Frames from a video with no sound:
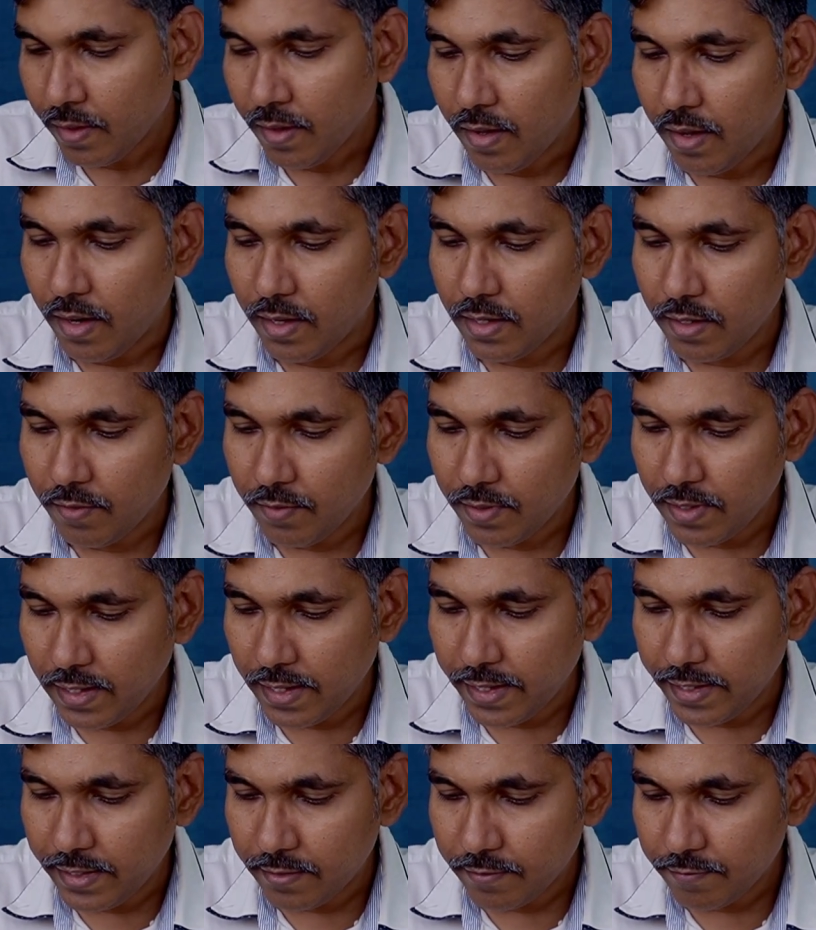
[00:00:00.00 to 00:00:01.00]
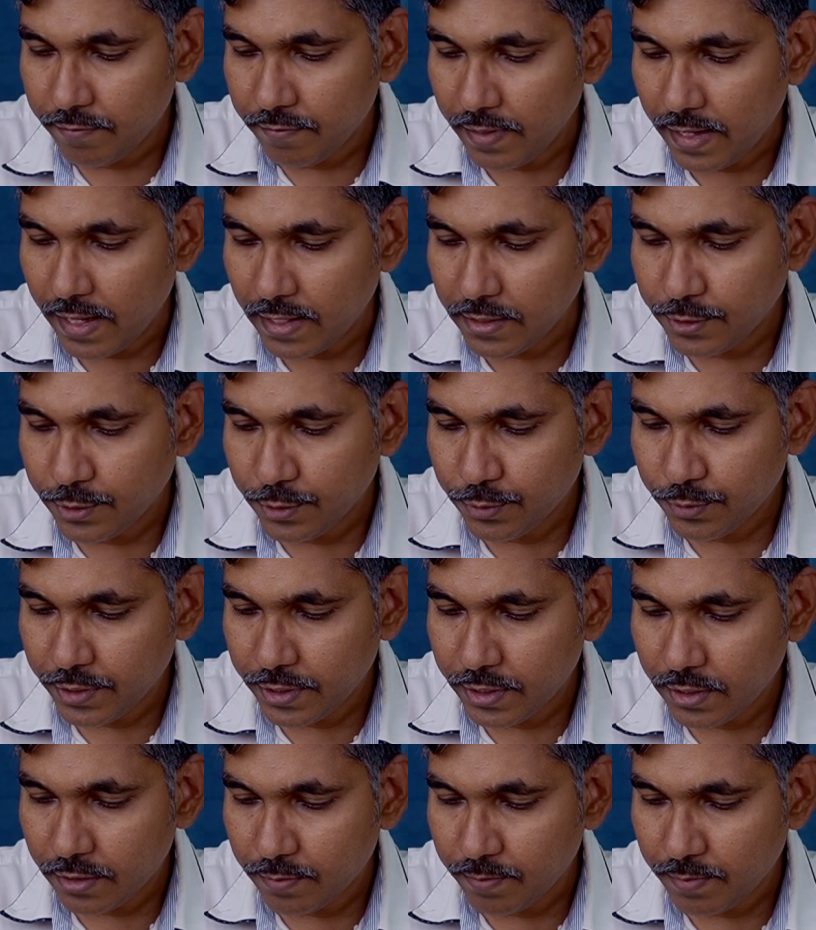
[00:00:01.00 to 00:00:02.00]
and our light flash
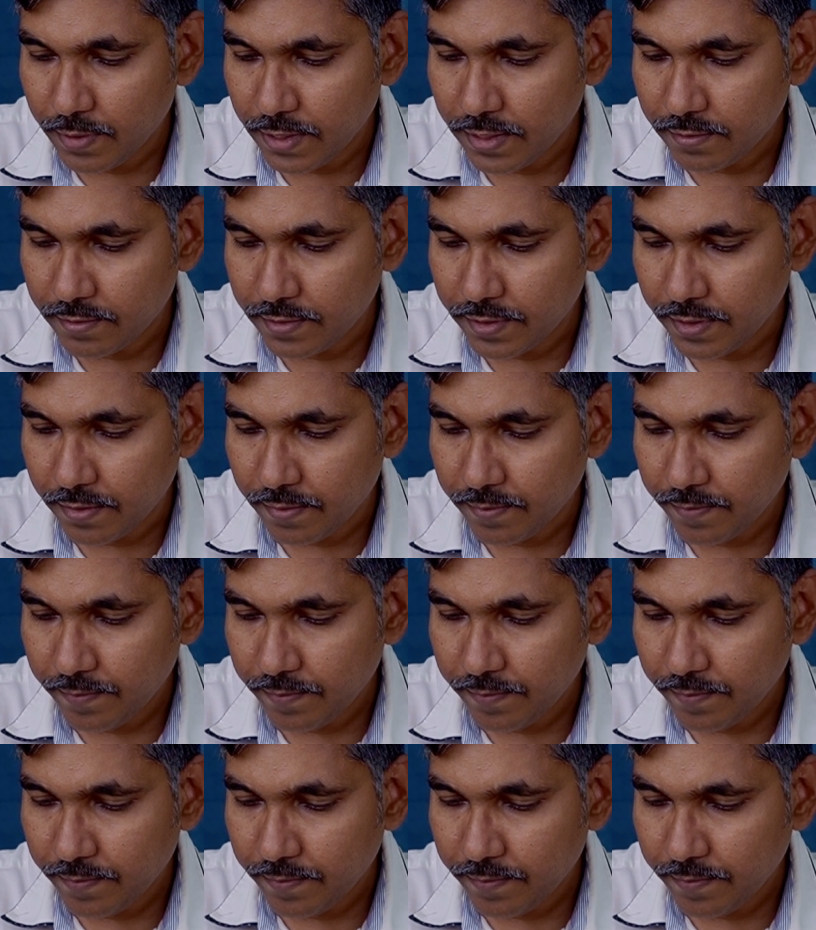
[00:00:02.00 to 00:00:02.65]
unit is placed here.